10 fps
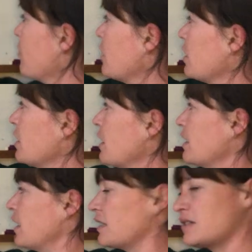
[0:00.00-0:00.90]
working
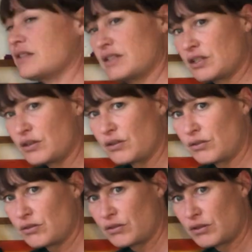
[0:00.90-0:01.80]
against you
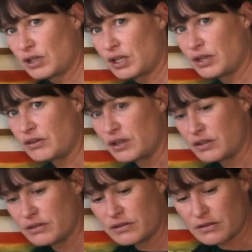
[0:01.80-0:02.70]
in
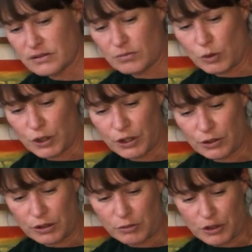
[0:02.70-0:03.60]
this
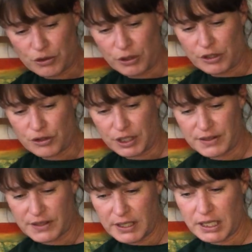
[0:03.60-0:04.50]
Mercury retrograde
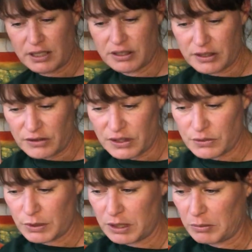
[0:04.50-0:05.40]
transit. And this
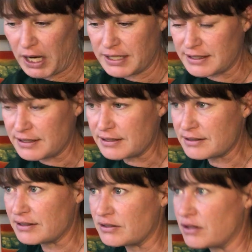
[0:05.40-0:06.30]
one in Pisces is